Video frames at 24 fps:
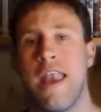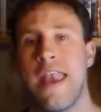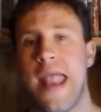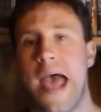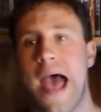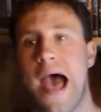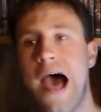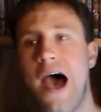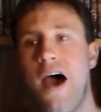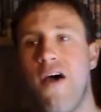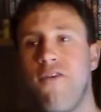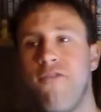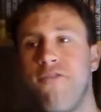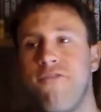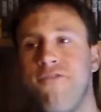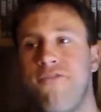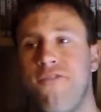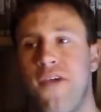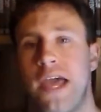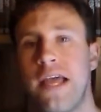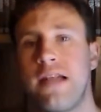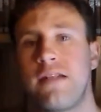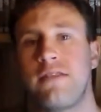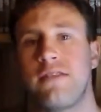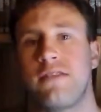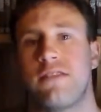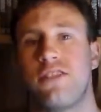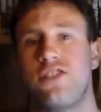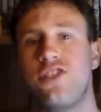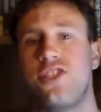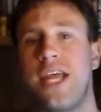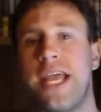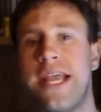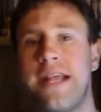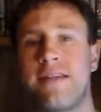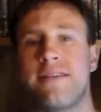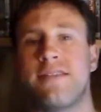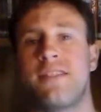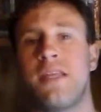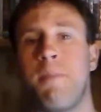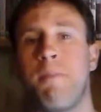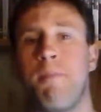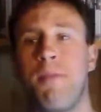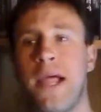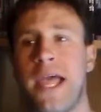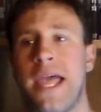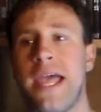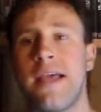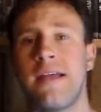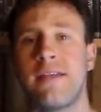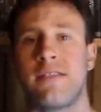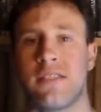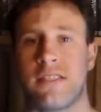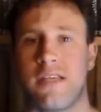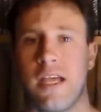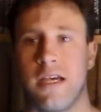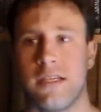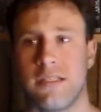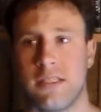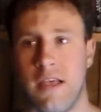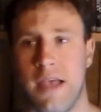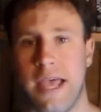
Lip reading: Now, Vince changed the plans.